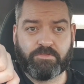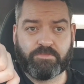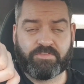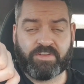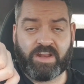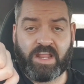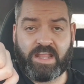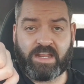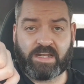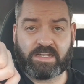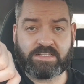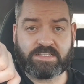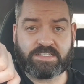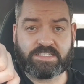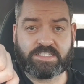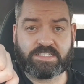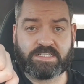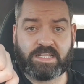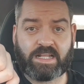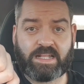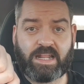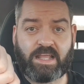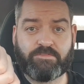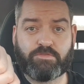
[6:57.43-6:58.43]
fragrance
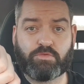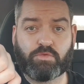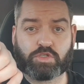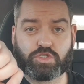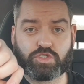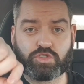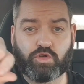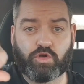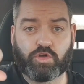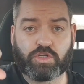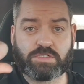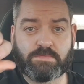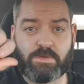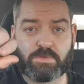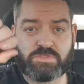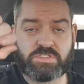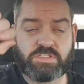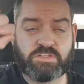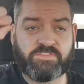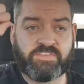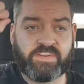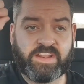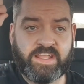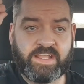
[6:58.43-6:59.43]
that everyone talks about
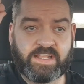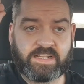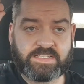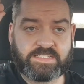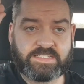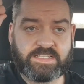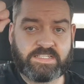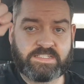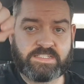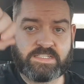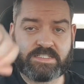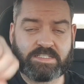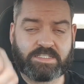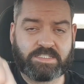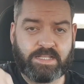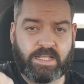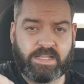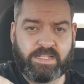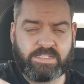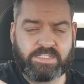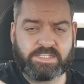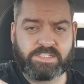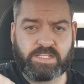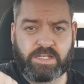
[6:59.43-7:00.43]
in the fragrance
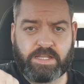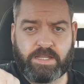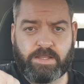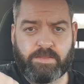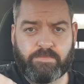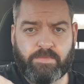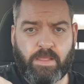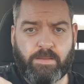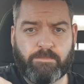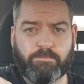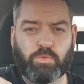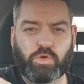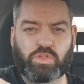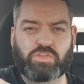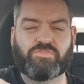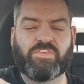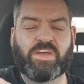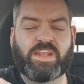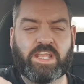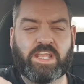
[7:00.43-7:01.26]
industry, but it's